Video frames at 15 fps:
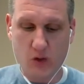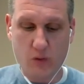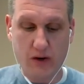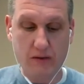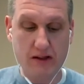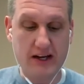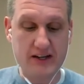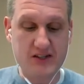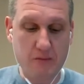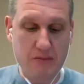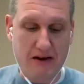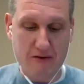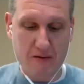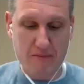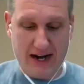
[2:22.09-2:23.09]
We will also
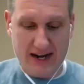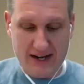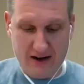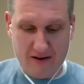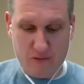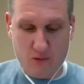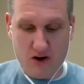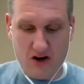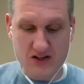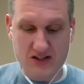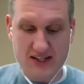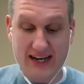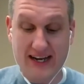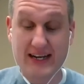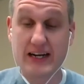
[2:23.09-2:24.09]
be reminded of
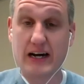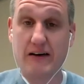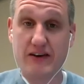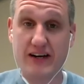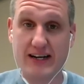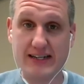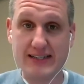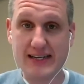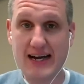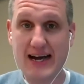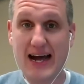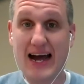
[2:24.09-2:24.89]
words like covenant